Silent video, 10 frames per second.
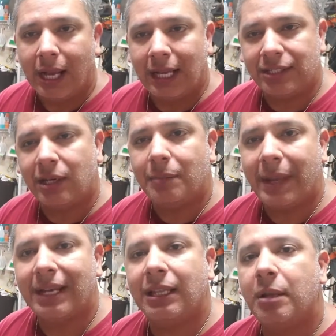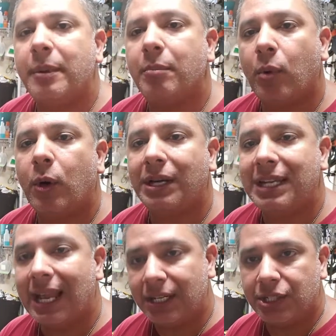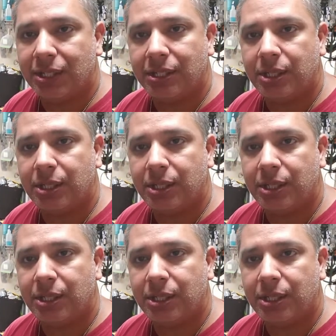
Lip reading: I started paying a little bit more attention